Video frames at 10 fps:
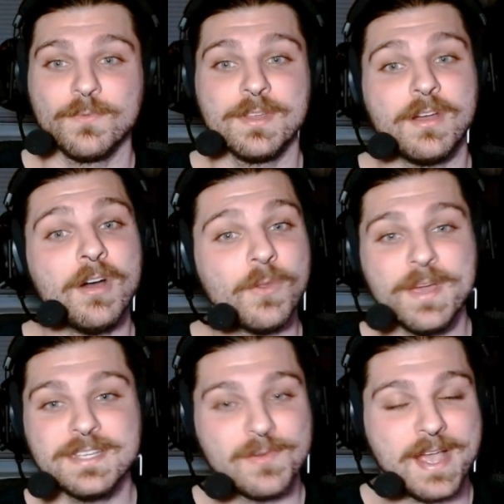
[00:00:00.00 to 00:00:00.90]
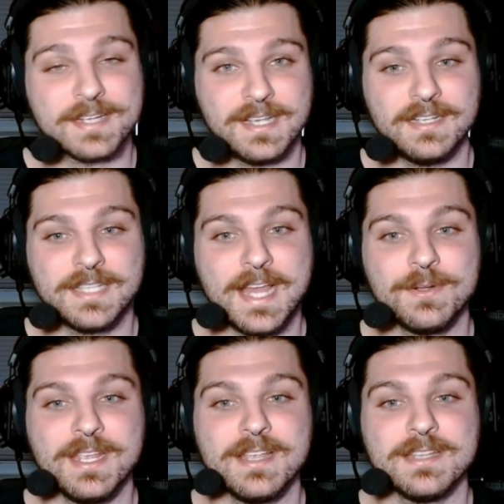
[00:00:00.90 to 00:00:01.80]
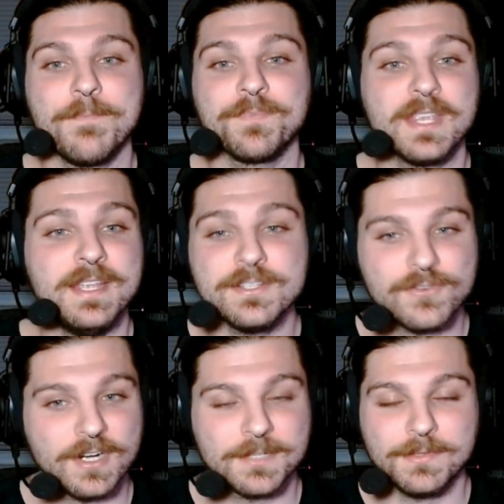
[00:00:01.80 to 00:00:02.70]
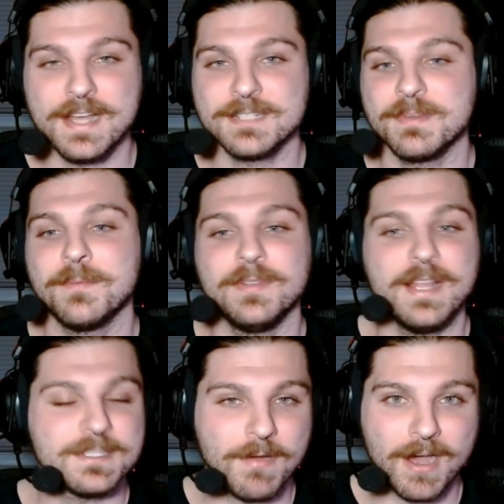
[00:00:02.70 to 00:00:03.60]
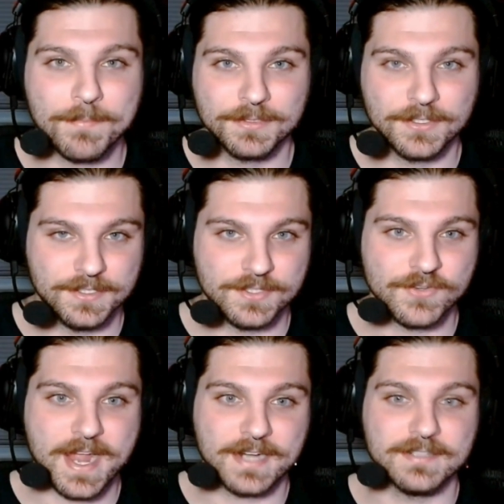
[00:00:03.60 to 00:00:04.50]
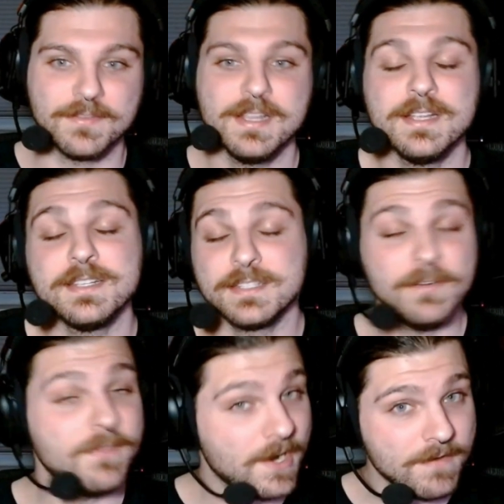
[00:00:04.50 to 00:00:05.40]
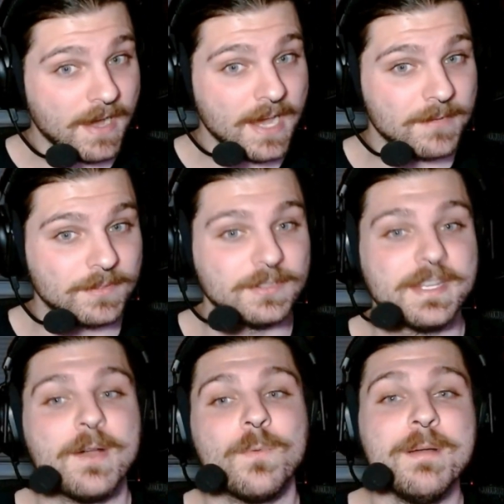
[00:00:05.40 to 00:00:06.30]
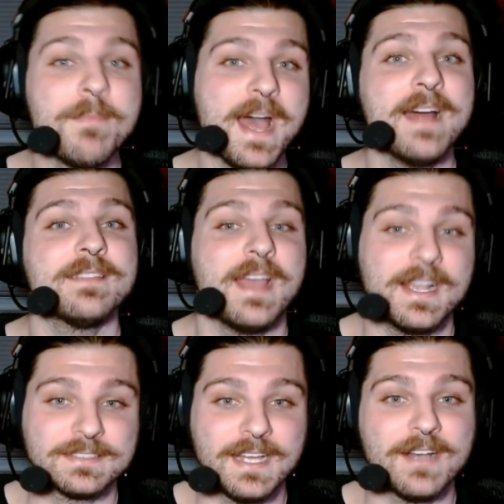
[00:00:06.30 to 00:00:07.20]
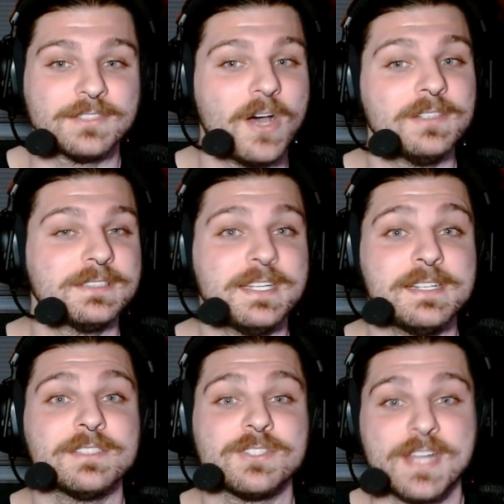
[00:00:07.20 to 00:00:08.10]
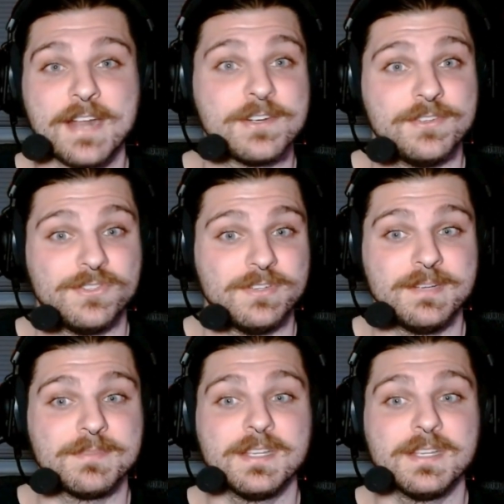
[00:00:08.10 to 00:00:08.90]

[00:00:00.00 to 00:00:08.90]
With all the ways to exile nowadays, Indestructible has become less popular and attractive. Still very viable, yet one path to exile is all it takes to shatter your dreams.